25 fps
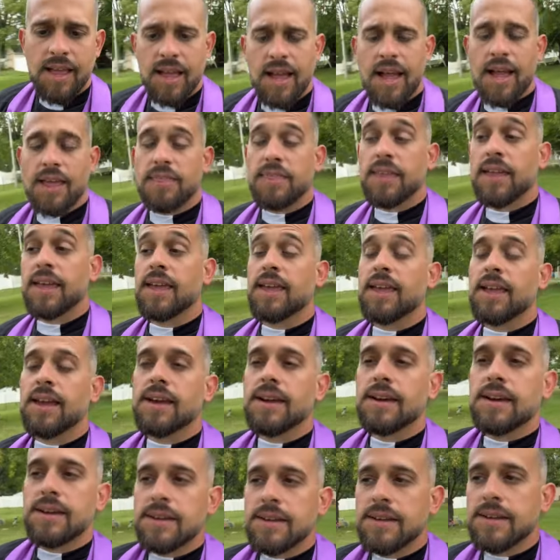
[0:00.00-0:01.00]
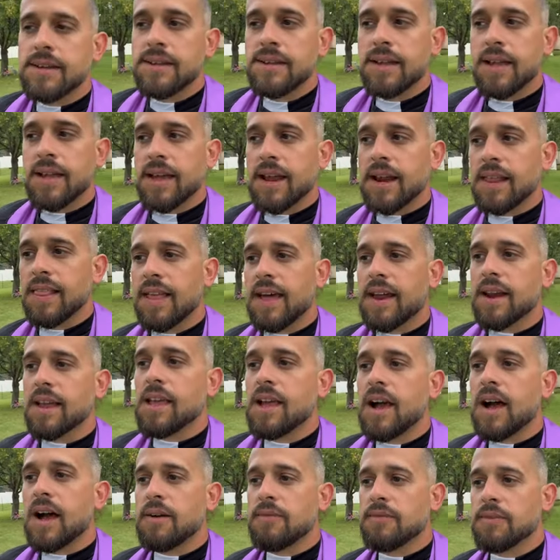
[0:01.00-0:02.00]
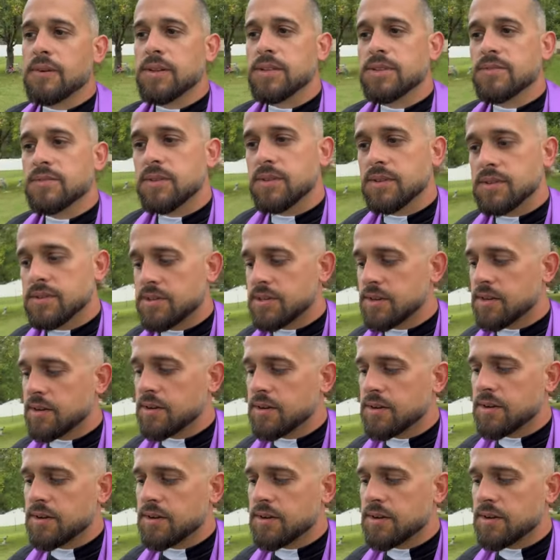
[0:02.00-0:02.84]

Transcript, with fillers: I think uh, I got a lot of confidence for this year,